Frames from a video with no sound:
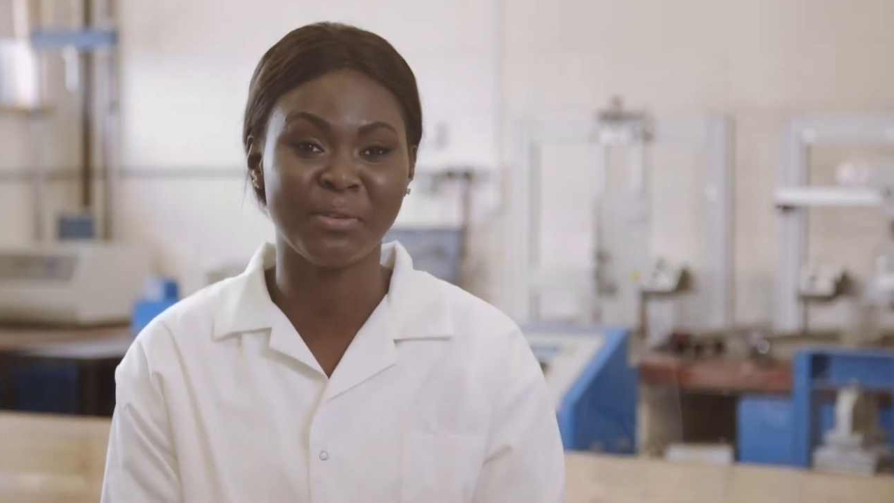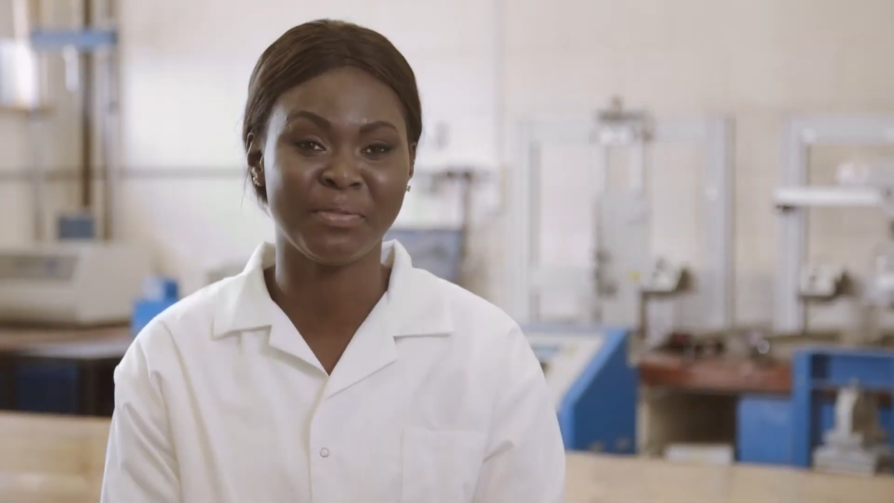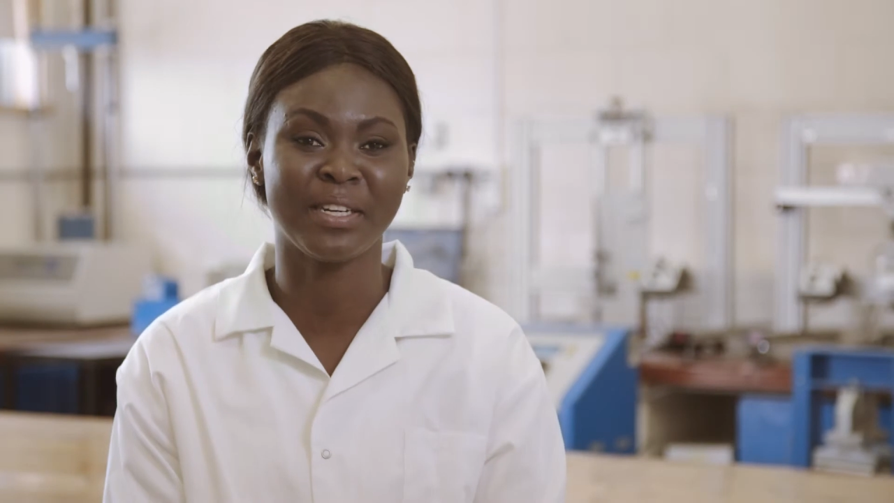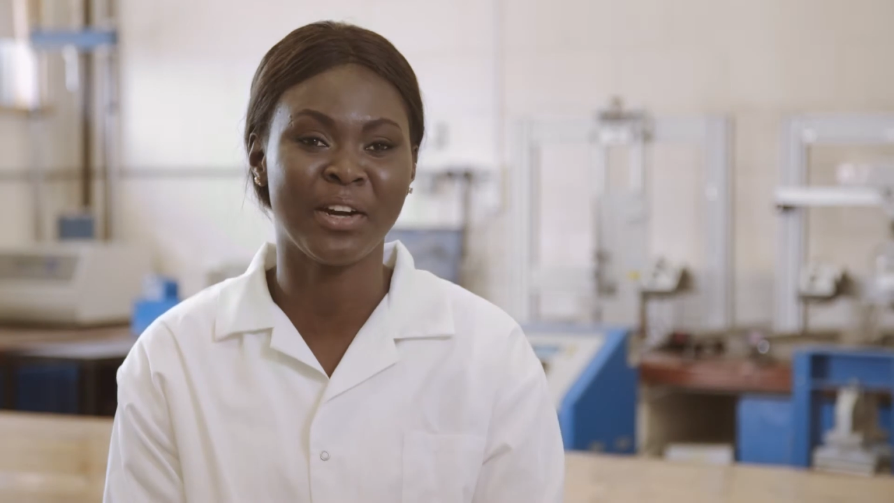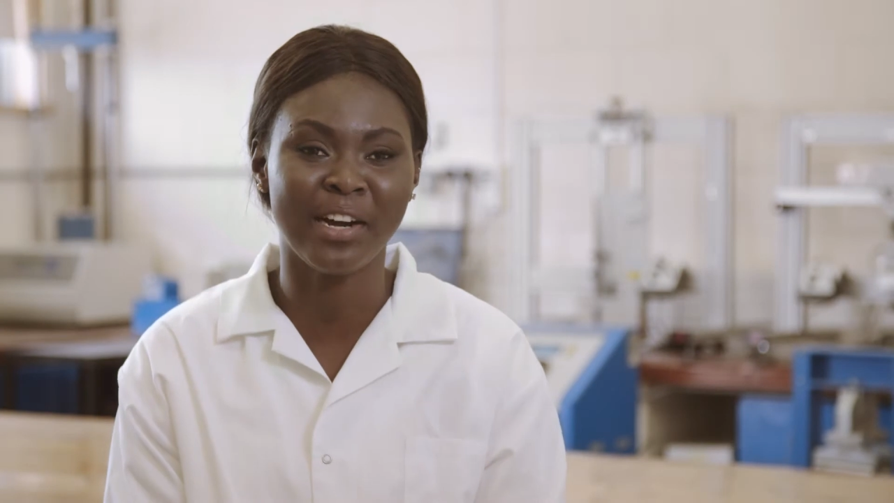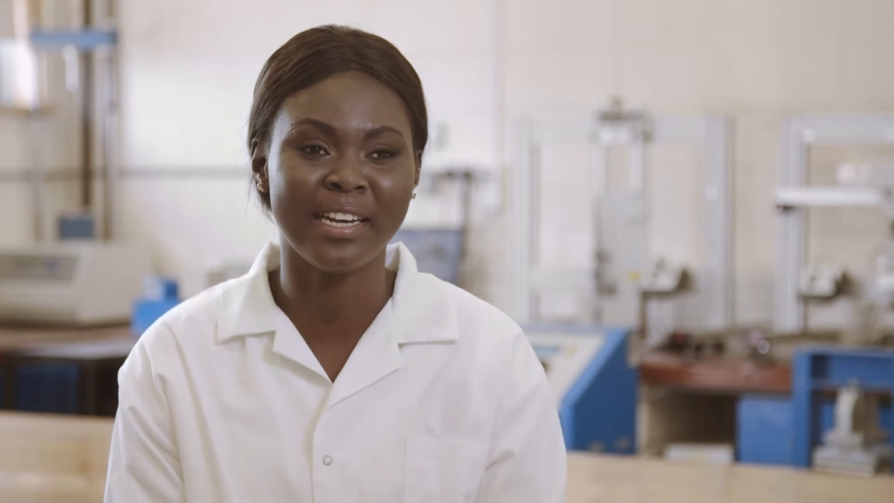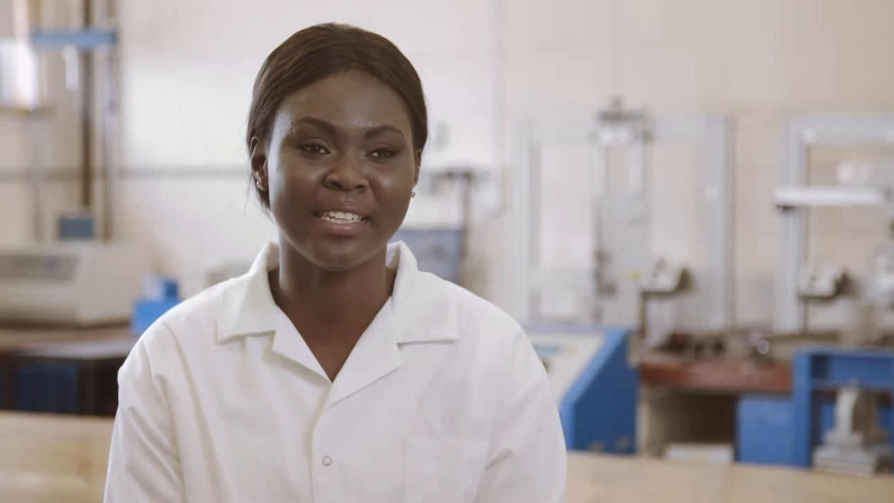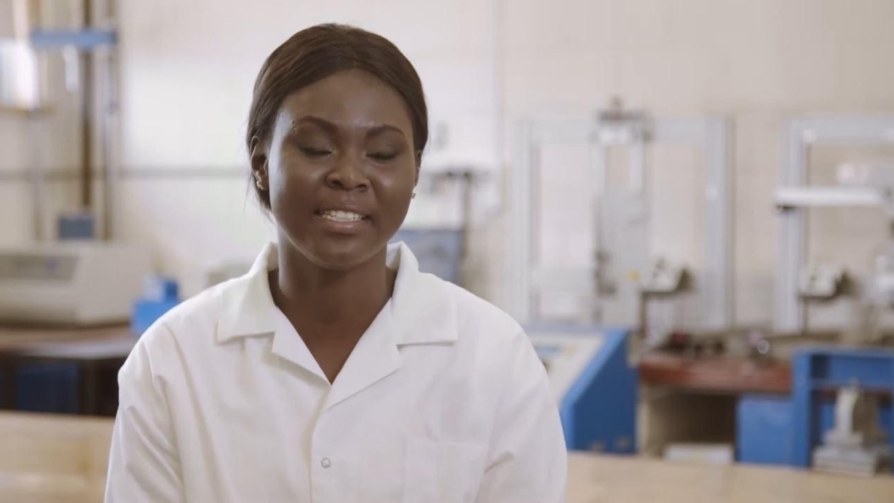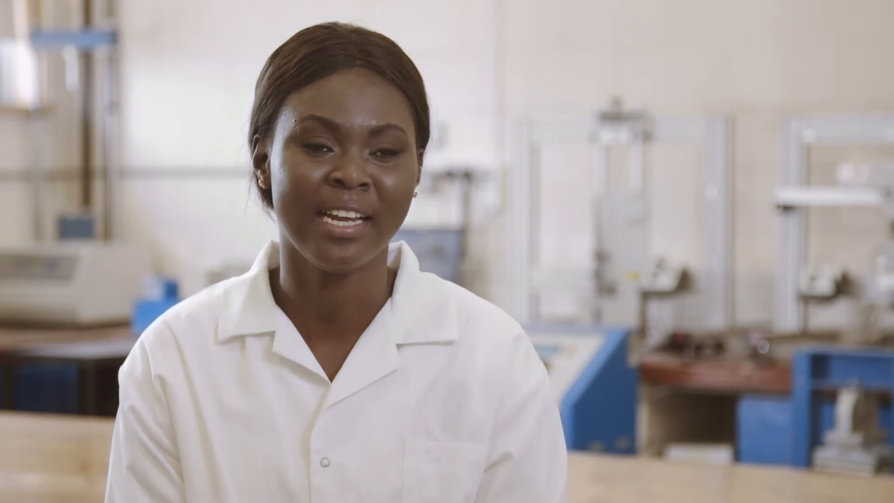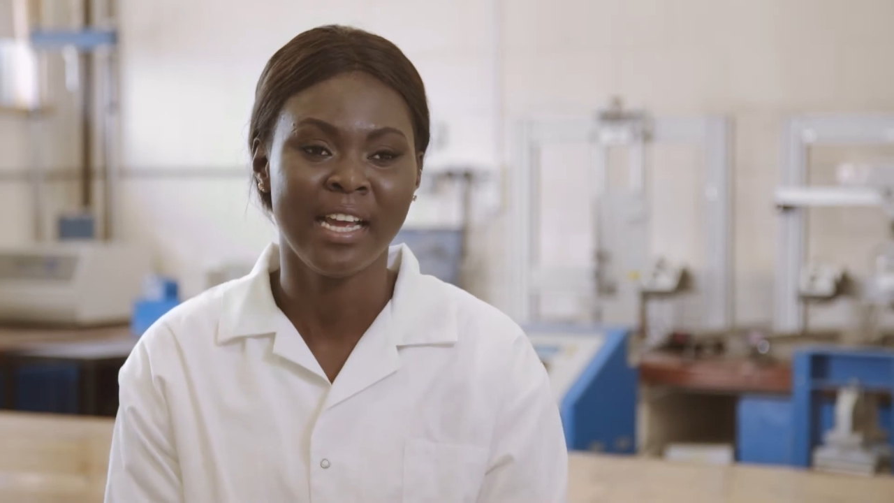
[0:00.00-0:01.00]
of in
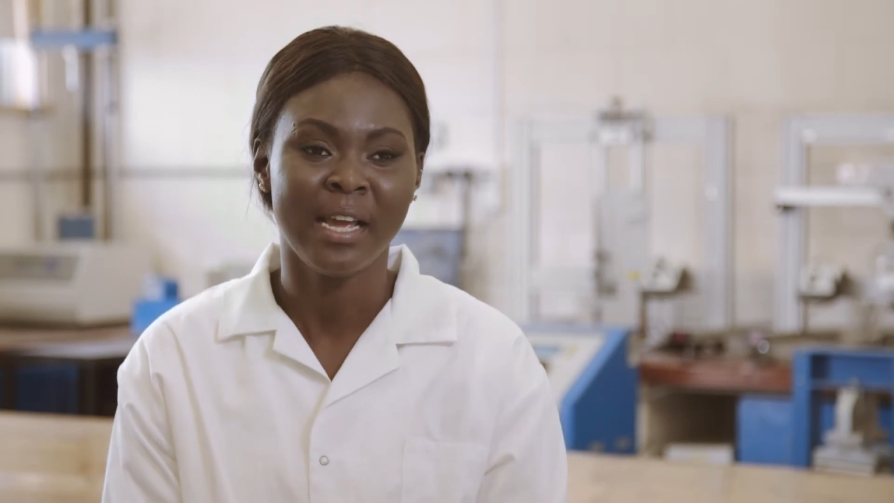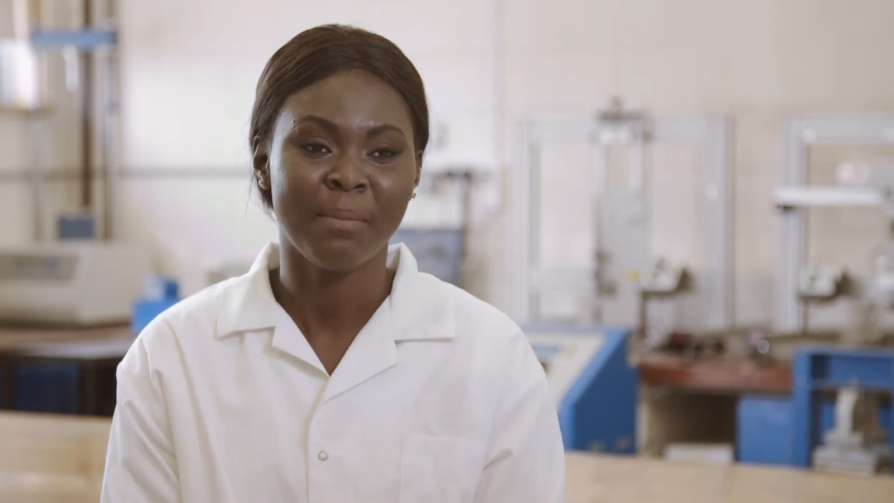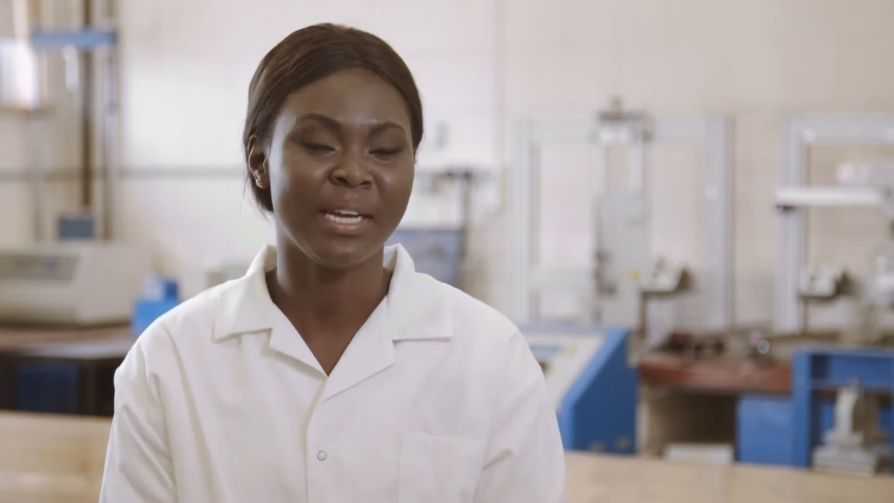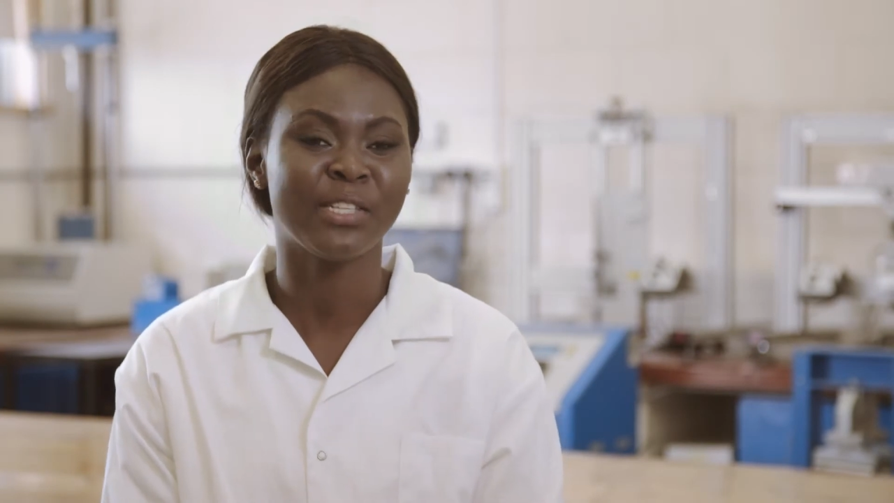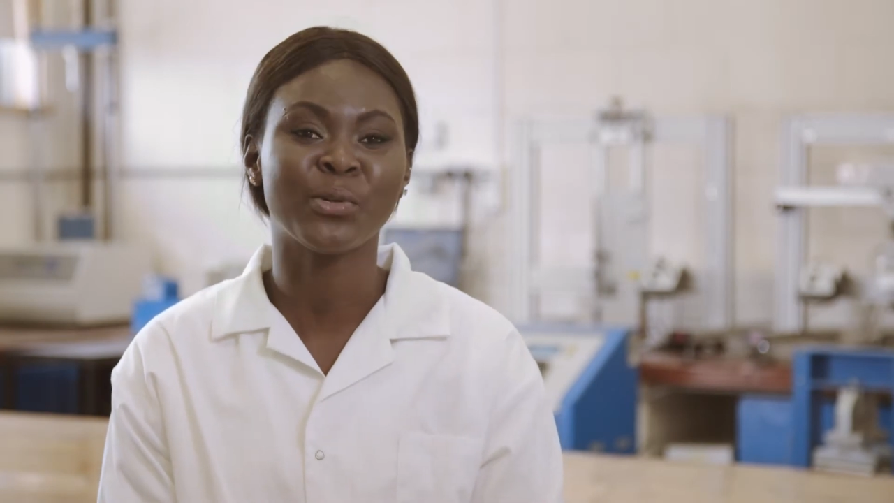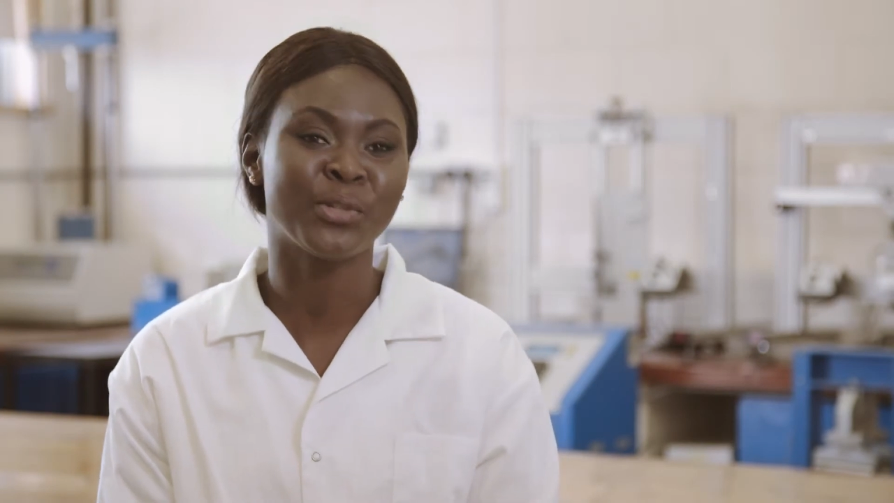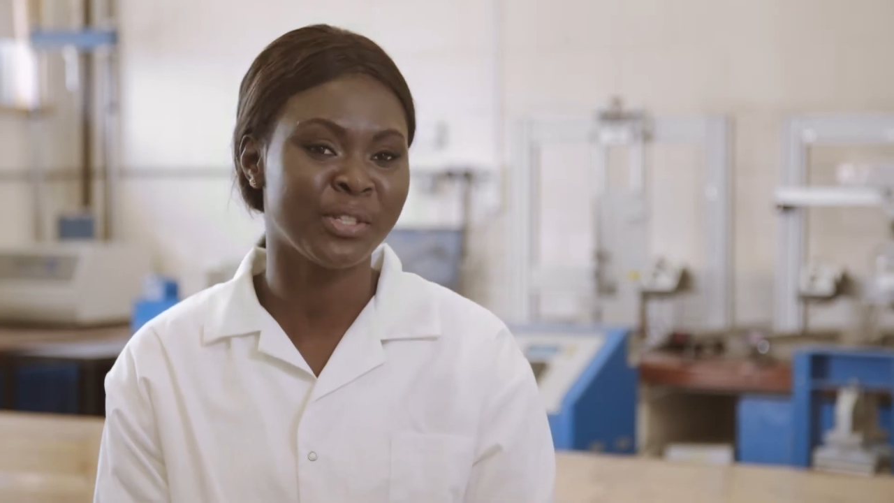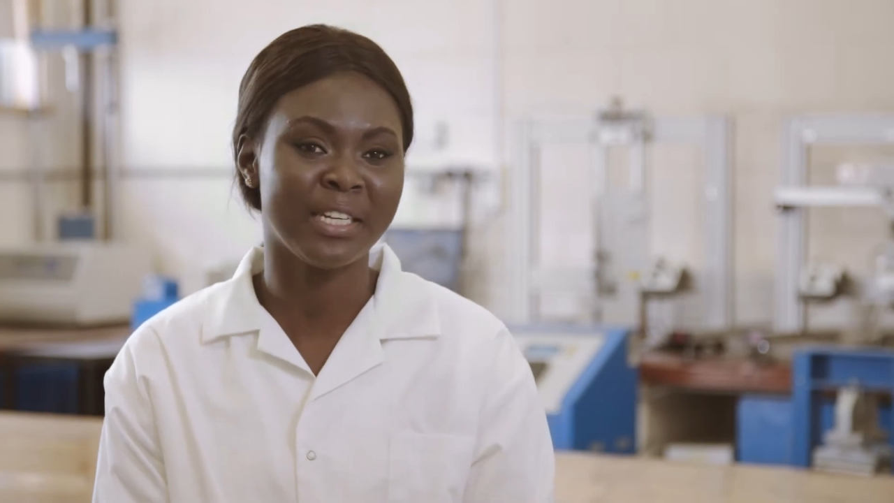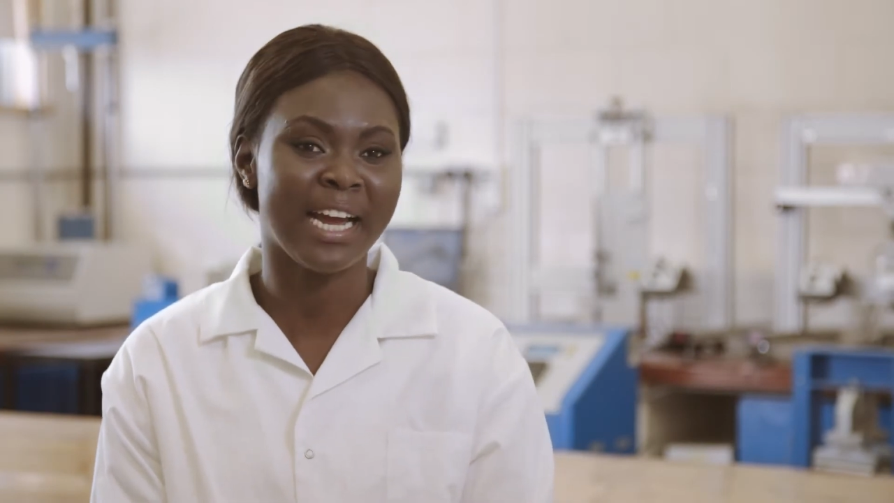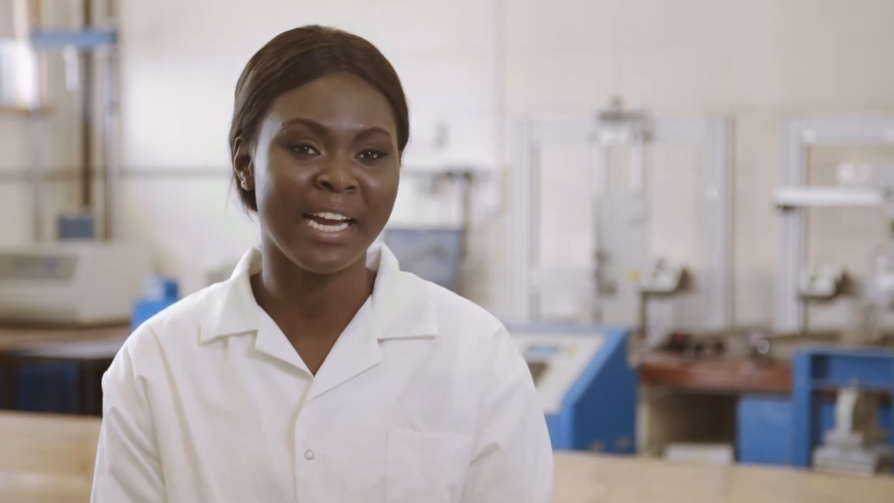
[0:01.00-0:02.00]
college, my
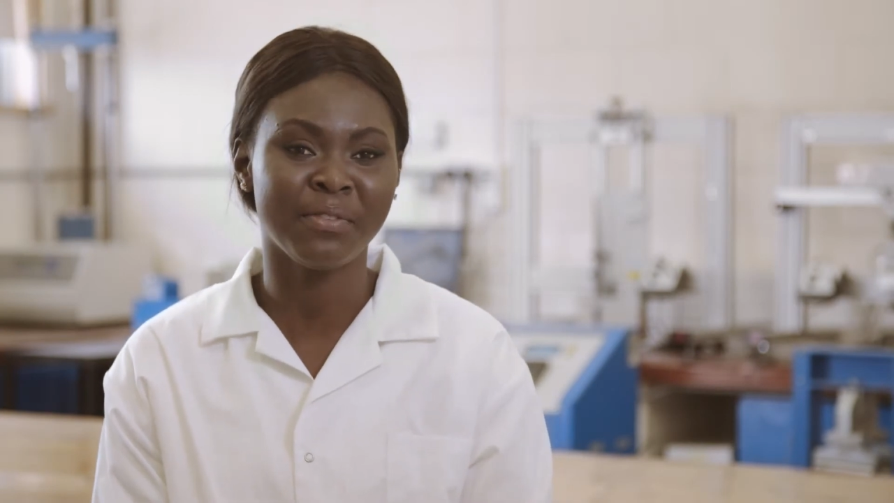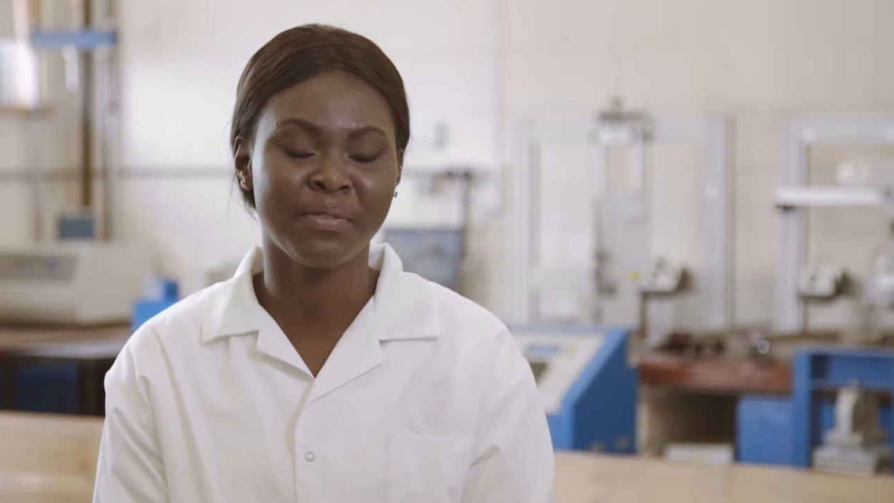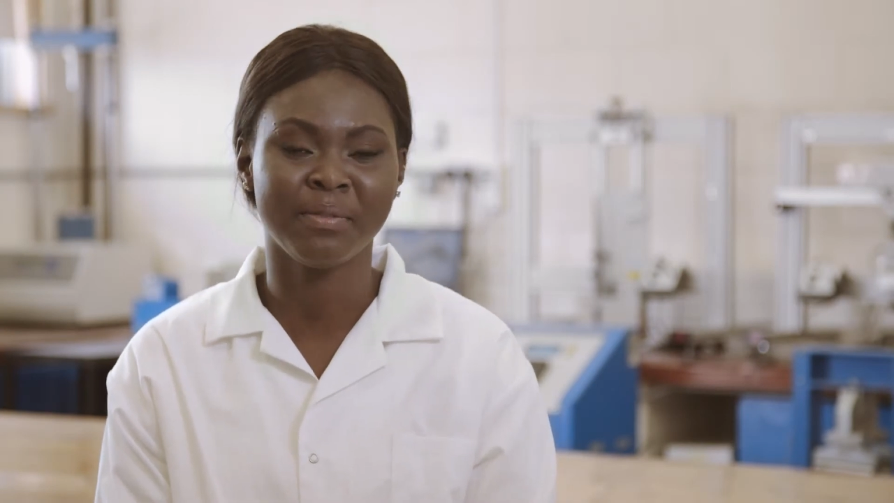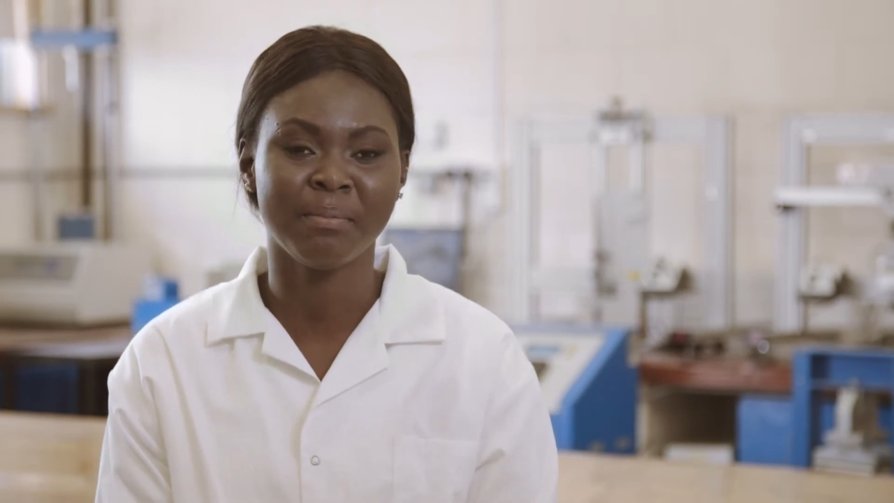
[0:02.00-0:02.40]
social life,